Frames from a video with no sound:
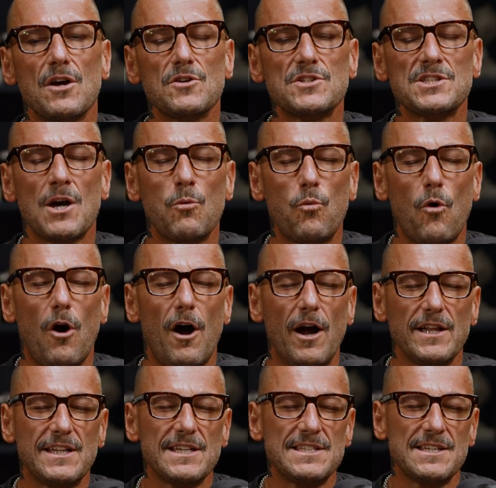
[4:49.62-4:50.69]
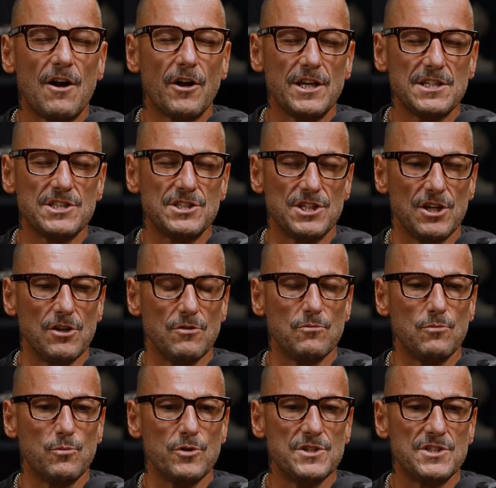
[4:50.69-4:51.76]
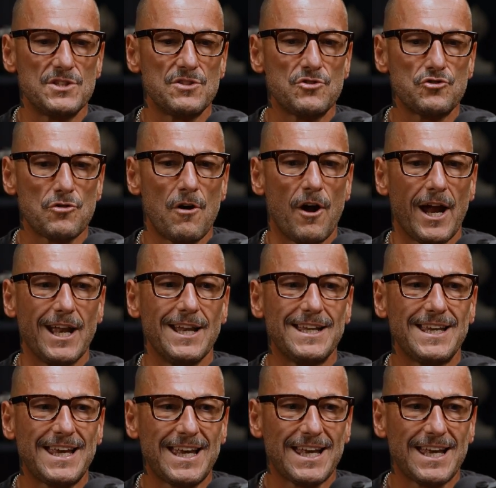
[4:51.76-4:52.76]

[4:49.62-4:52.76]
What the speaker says: So what I decided to do was try and